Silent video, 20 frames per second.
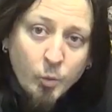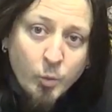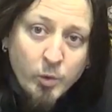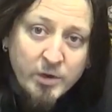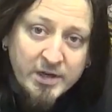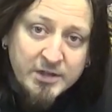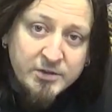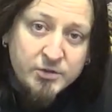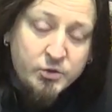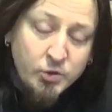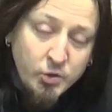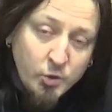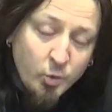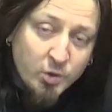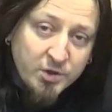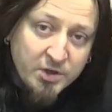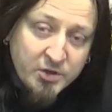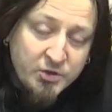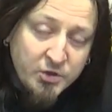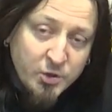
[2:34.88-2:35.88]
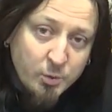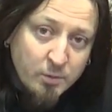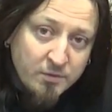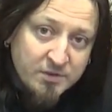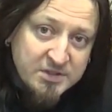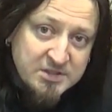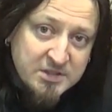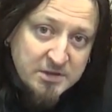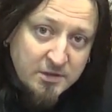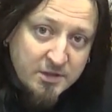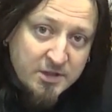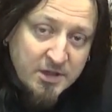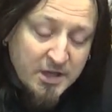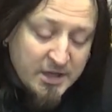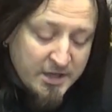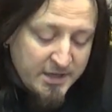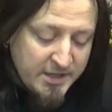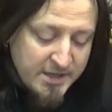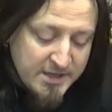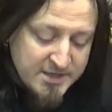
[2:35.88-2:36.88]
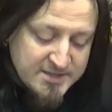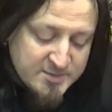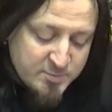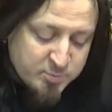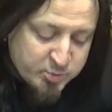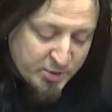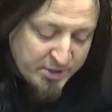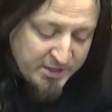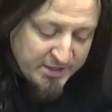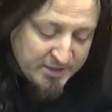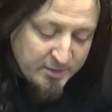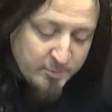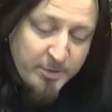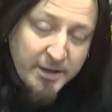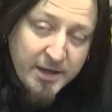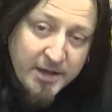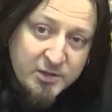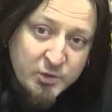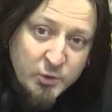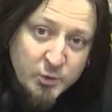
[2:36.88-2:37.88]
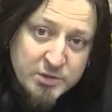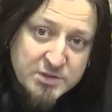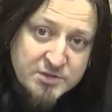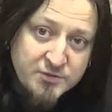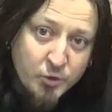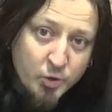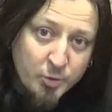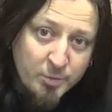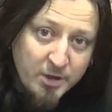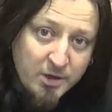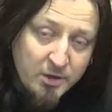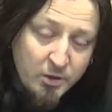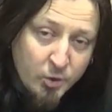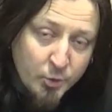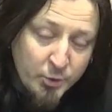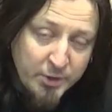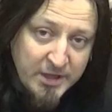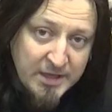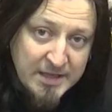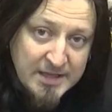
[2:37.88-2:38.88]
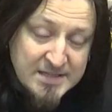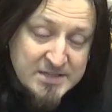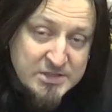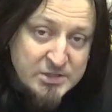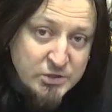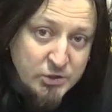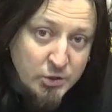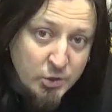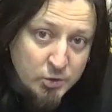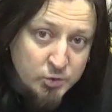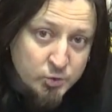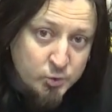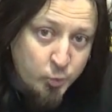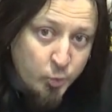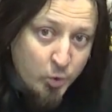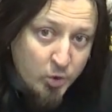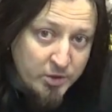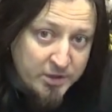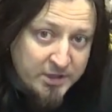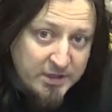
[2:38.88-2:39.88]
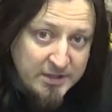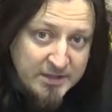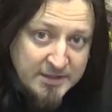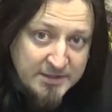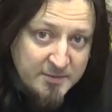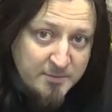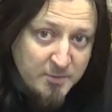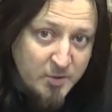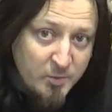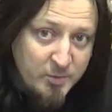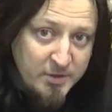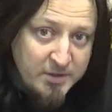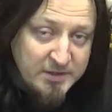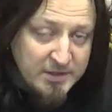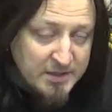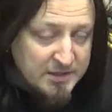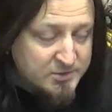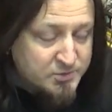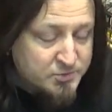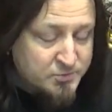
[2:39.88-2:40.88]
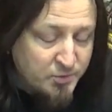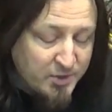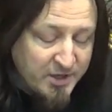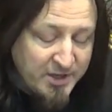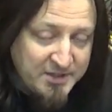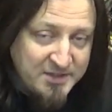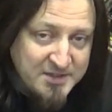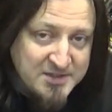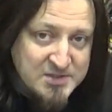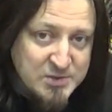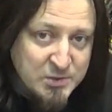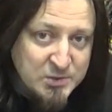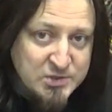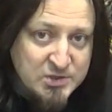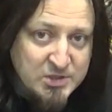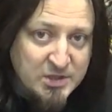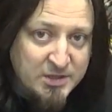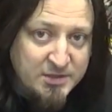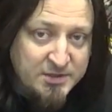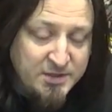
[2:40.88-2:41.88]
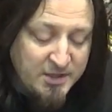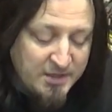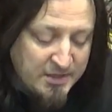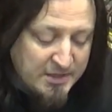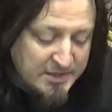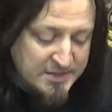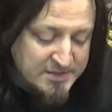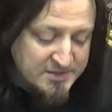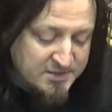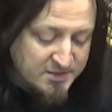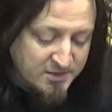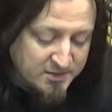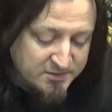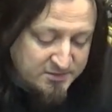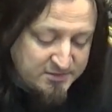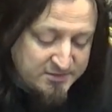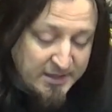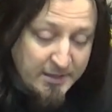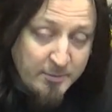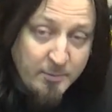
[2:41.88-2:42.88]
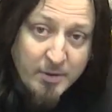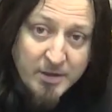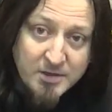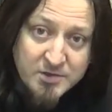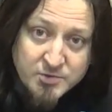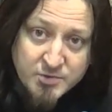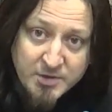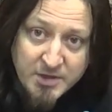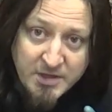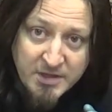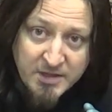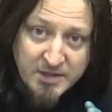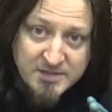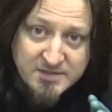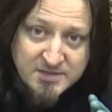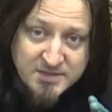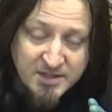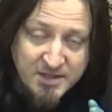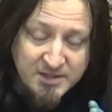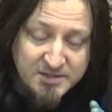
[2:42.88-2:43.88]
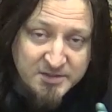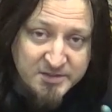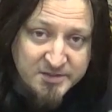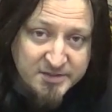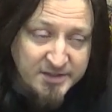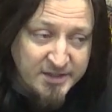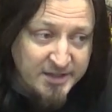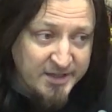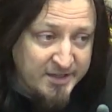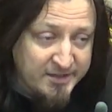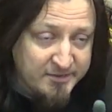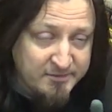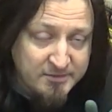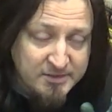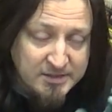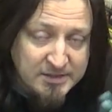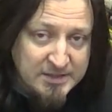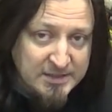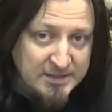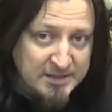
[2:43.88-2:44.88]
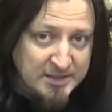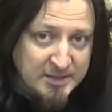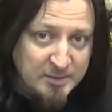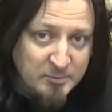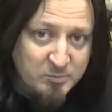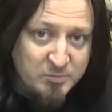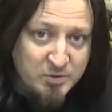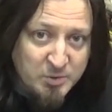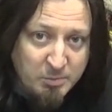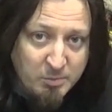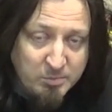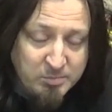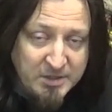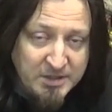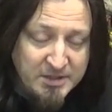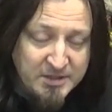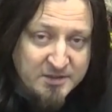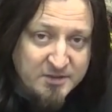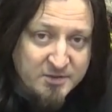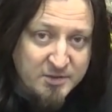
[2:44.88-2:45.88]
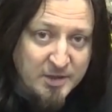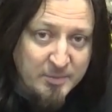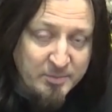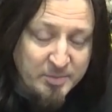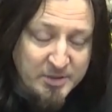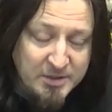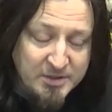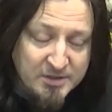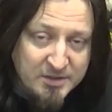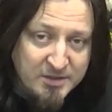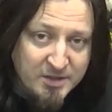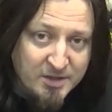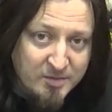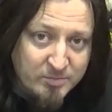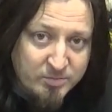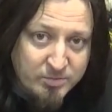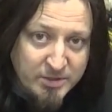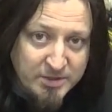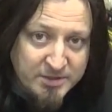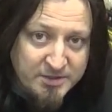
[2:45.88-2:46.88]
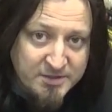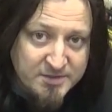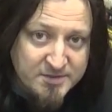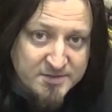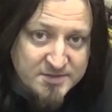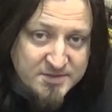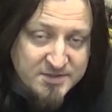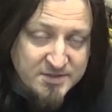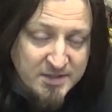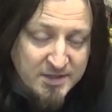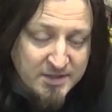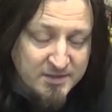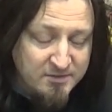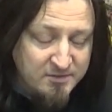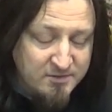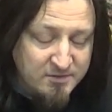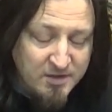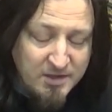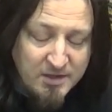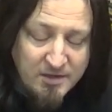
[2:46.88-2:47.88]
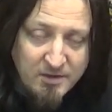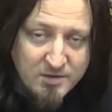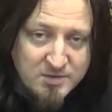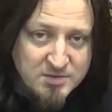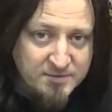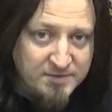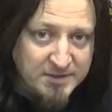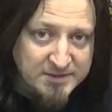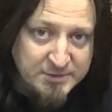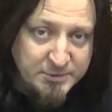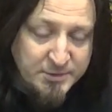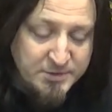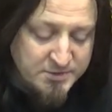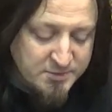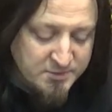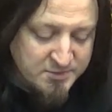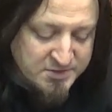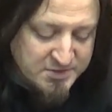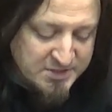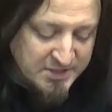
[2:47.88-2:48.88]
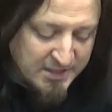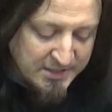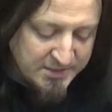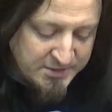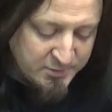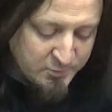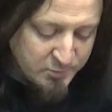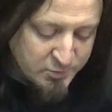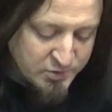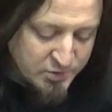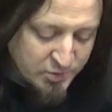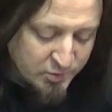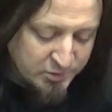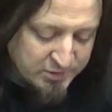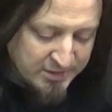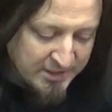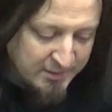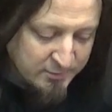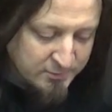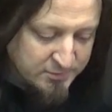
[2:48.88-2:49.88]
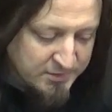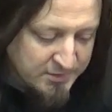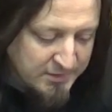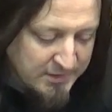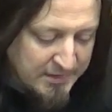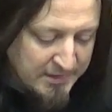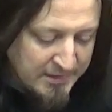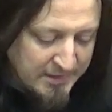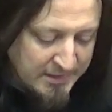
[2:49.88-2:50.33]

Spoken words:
What I do want to do with this little guy is bring it back to its former glory. It's not working at the moment. I tried, it's not starting. It's got dead battery, it's got probably crap in carburetors and lots of other issues that I need to sort out.